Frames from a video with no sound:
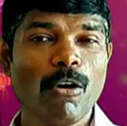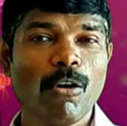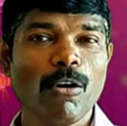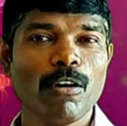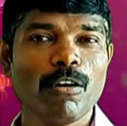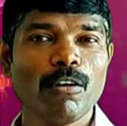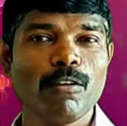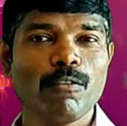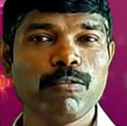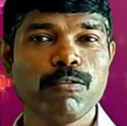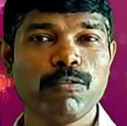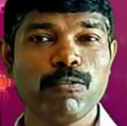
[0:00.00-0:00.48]

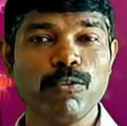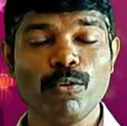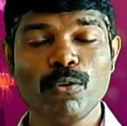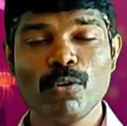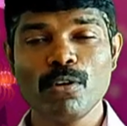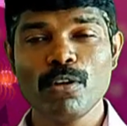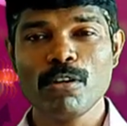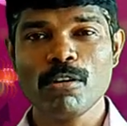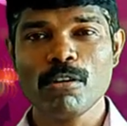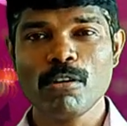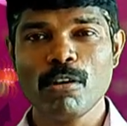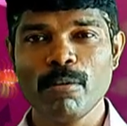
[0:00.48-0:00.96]
or
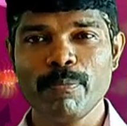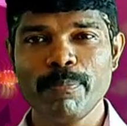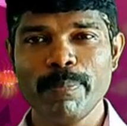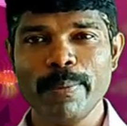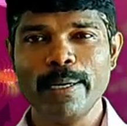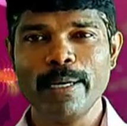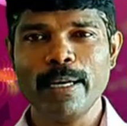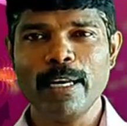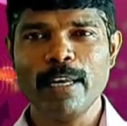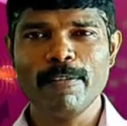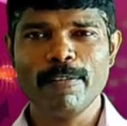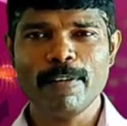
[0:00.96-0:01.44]
4
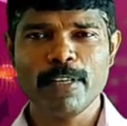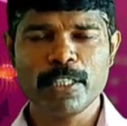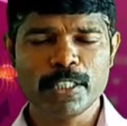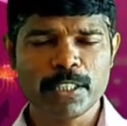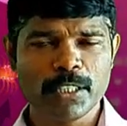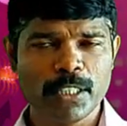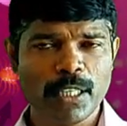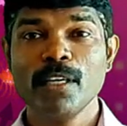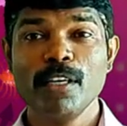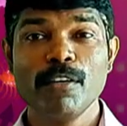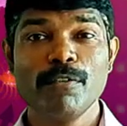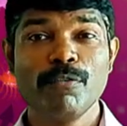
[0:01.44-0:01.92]
trophic
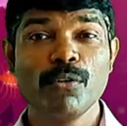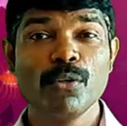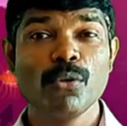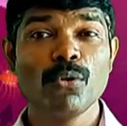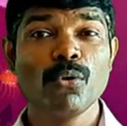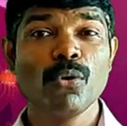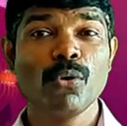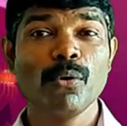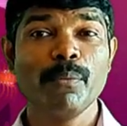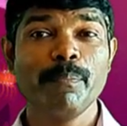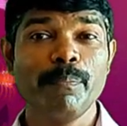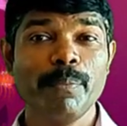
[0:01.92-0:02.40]
levels. If you
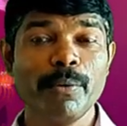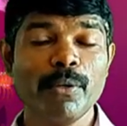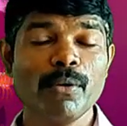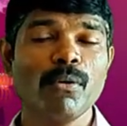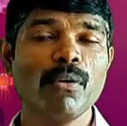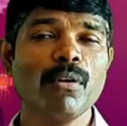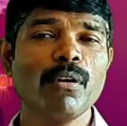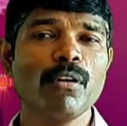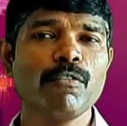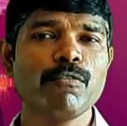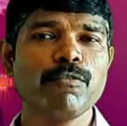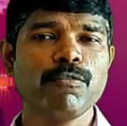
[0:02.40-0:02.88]
go
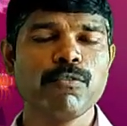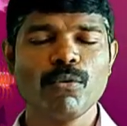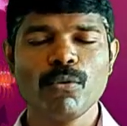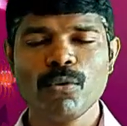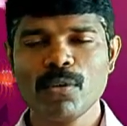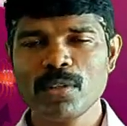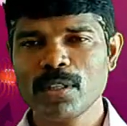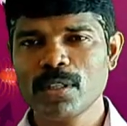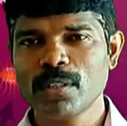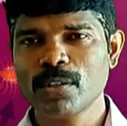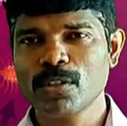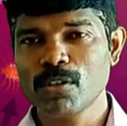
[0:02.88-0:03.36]
beyond
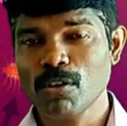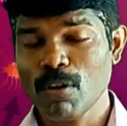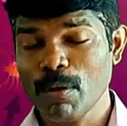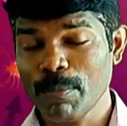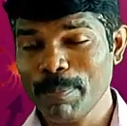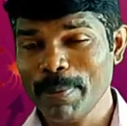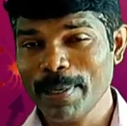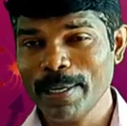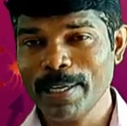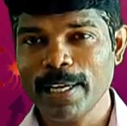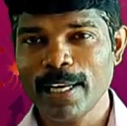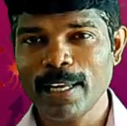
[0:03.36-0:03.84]
4th
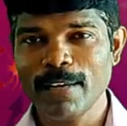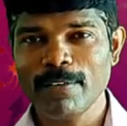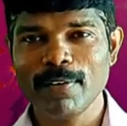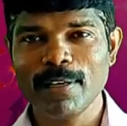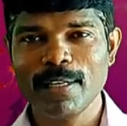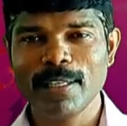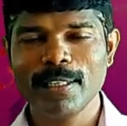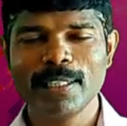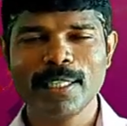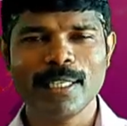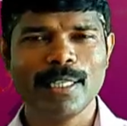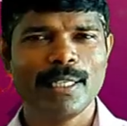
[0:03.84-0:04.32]
trophic
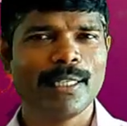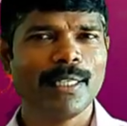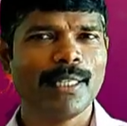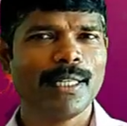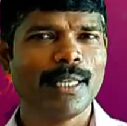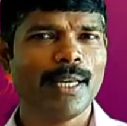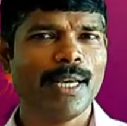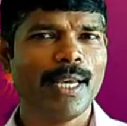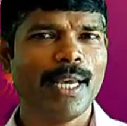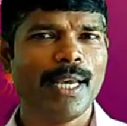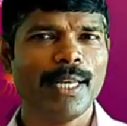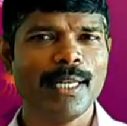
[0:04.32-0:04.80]
level, then
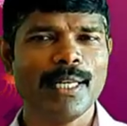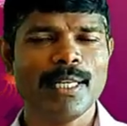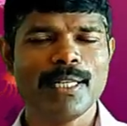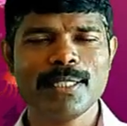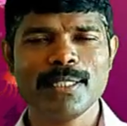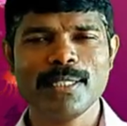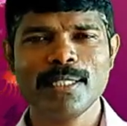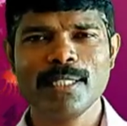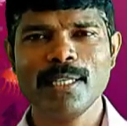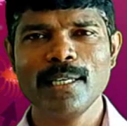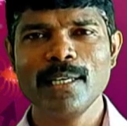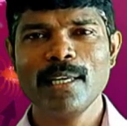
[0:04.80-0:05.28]
the
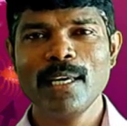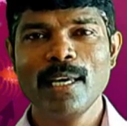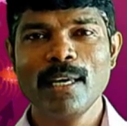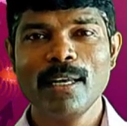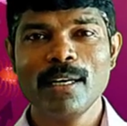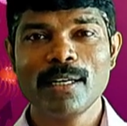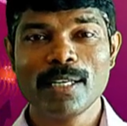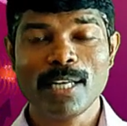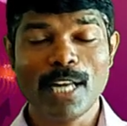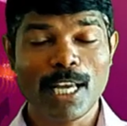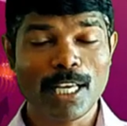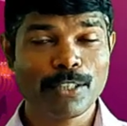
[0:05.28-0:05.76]
energy
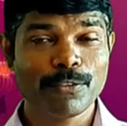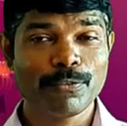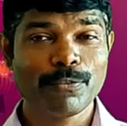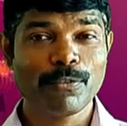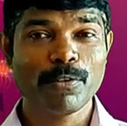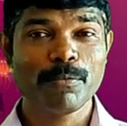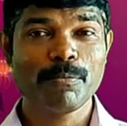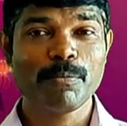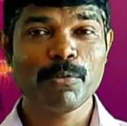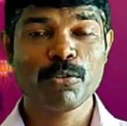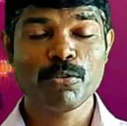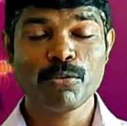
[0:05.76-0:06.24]

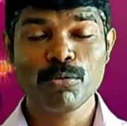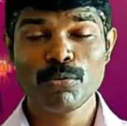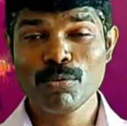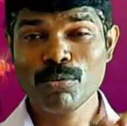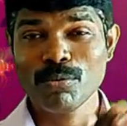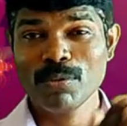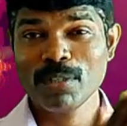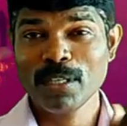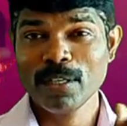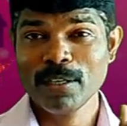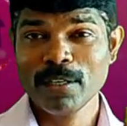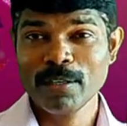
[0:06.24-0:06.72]
transformed
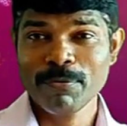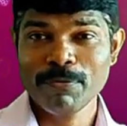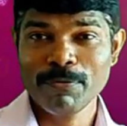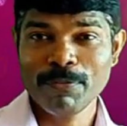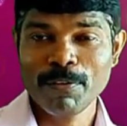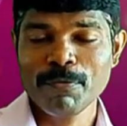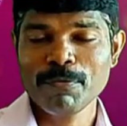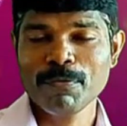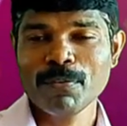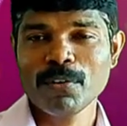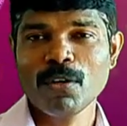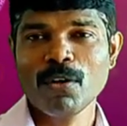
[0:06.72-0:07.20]
to the
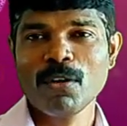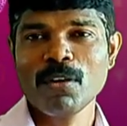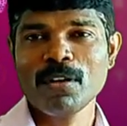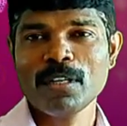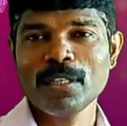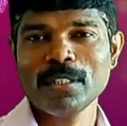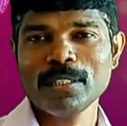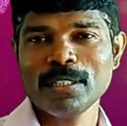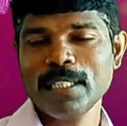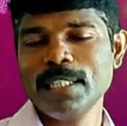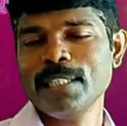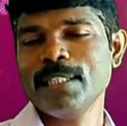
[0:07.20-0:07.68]
5th or
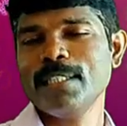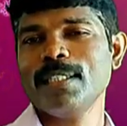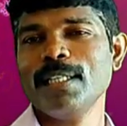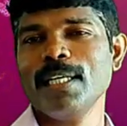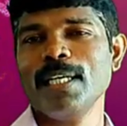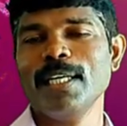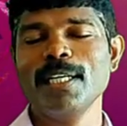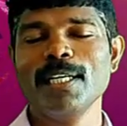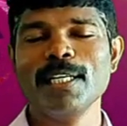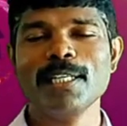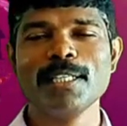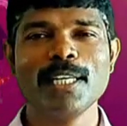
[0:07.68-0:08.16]
6th
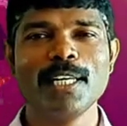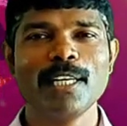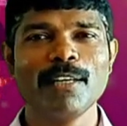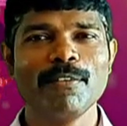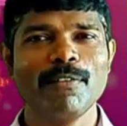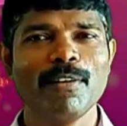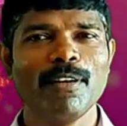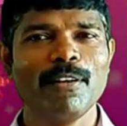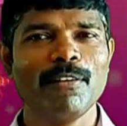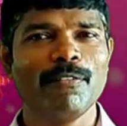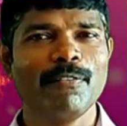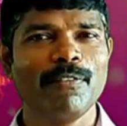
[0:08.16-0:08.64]
energy
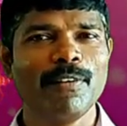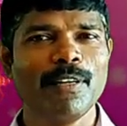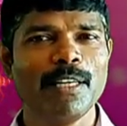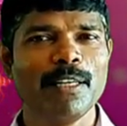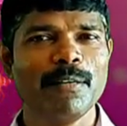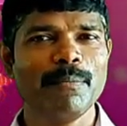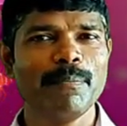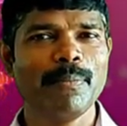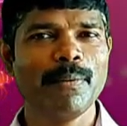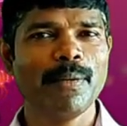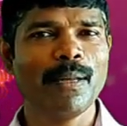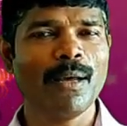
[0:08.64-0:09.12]
level
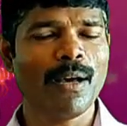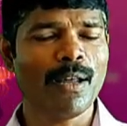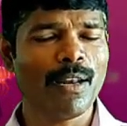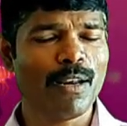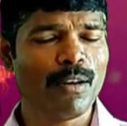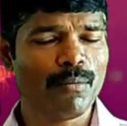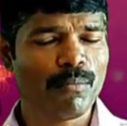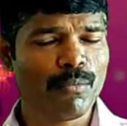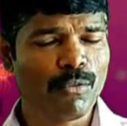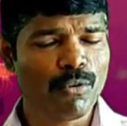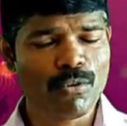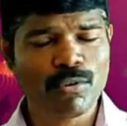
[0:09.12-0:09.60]
will be
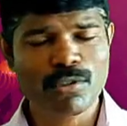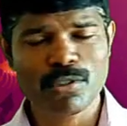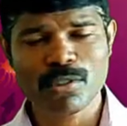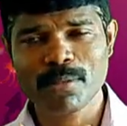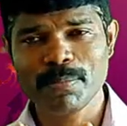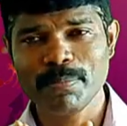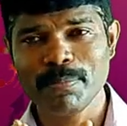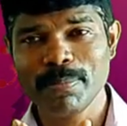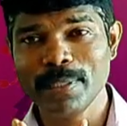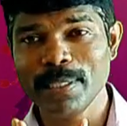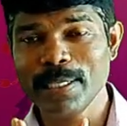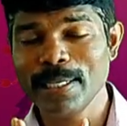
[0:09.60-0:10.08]

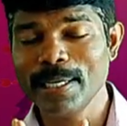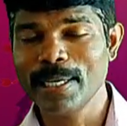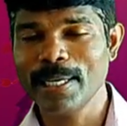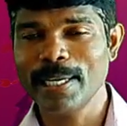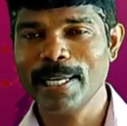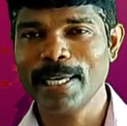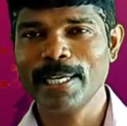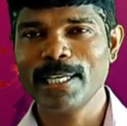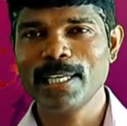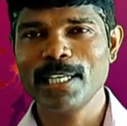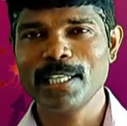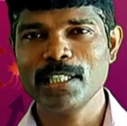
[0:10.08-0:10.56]
almost be
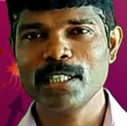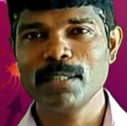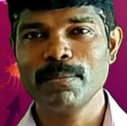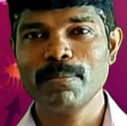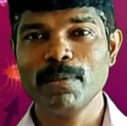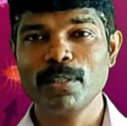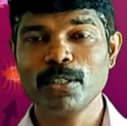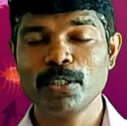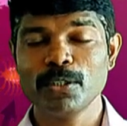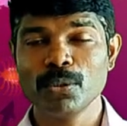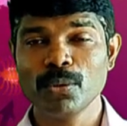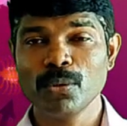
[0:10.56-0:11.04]

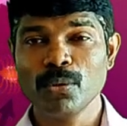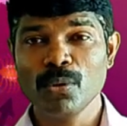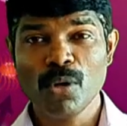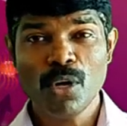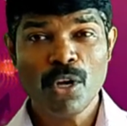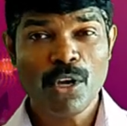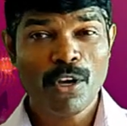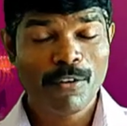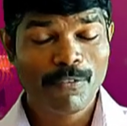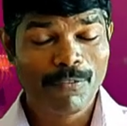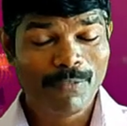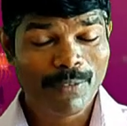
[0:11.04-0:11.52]
negligible.
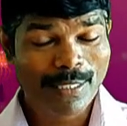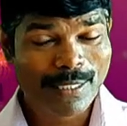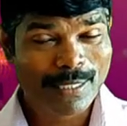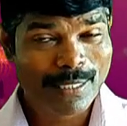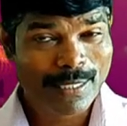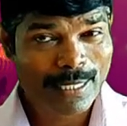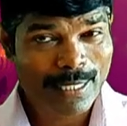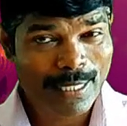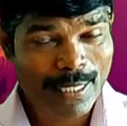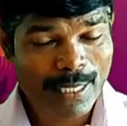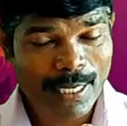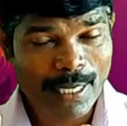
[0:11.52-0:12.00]
So we
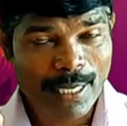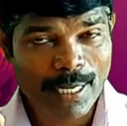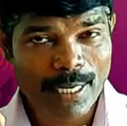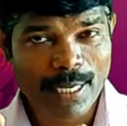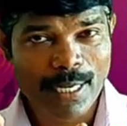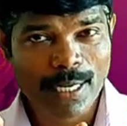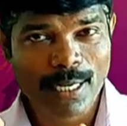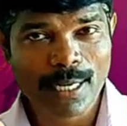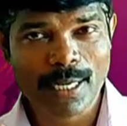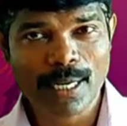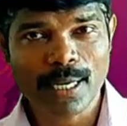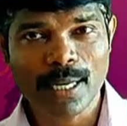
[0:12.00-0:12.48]
see
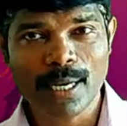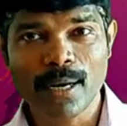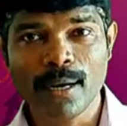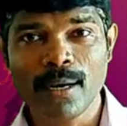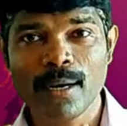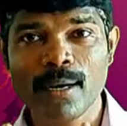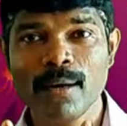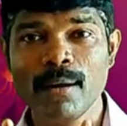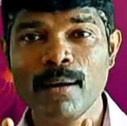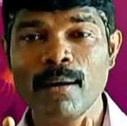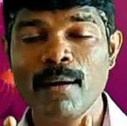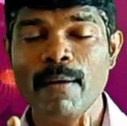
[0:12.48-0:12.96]
in
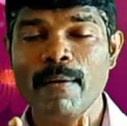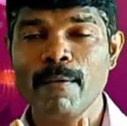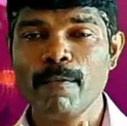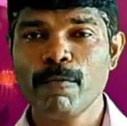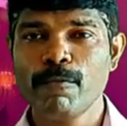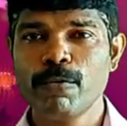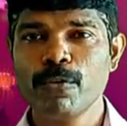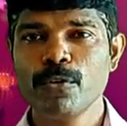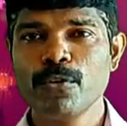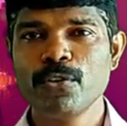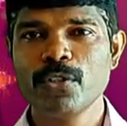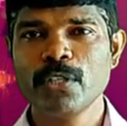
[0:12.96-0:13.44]
a
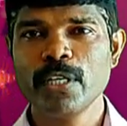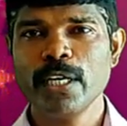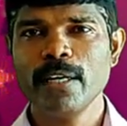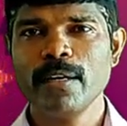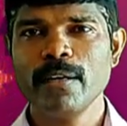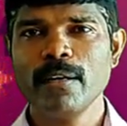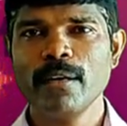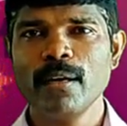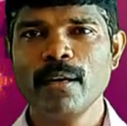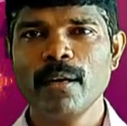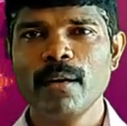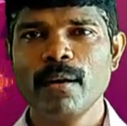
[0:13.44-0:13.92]
food
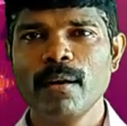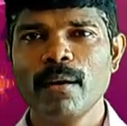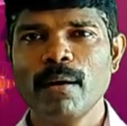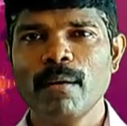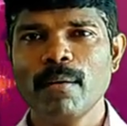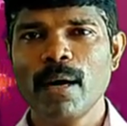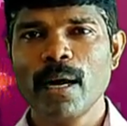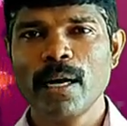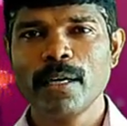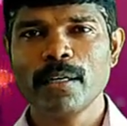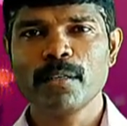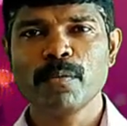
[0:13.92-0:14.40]
chain
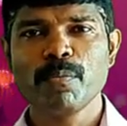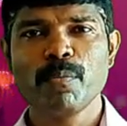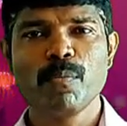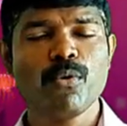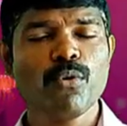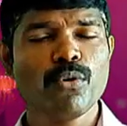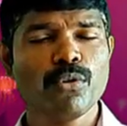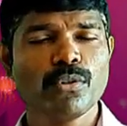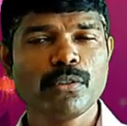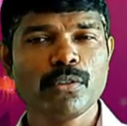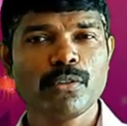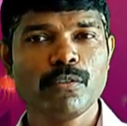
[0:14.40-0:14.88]
at
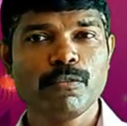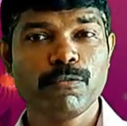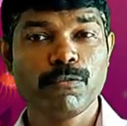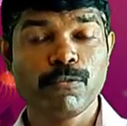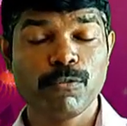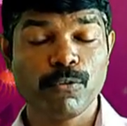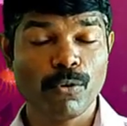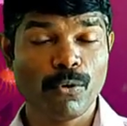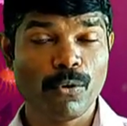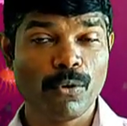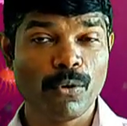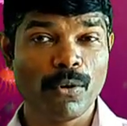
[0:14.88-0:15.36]
most
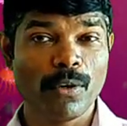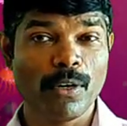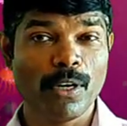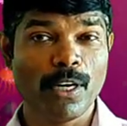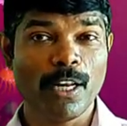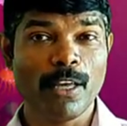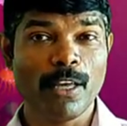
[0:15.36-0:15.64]
4